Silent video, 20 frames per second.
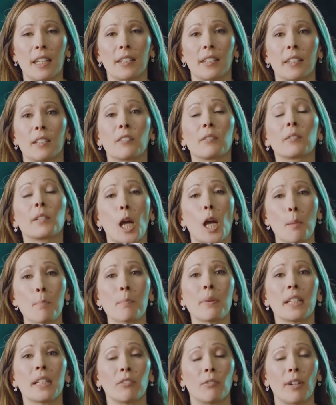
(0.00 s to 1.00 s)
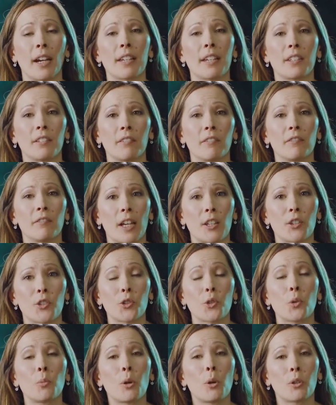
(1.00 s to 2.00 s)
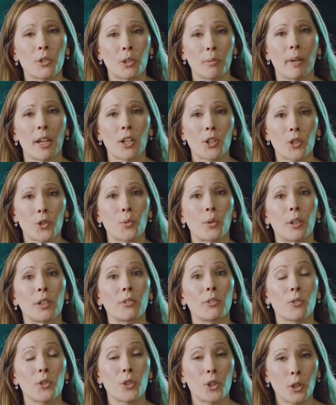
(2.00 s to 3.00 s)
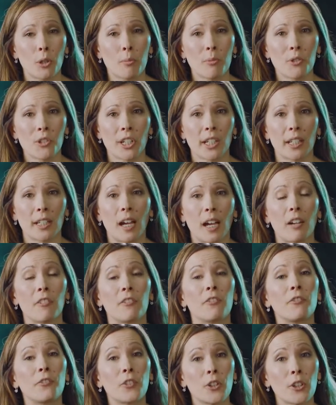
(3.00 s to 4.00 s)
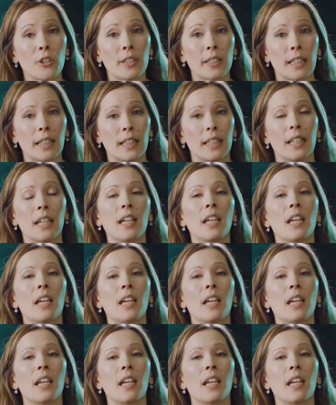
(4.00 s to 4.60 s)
the company raising funds, you'll want to make sure in your term sheet are, firstly,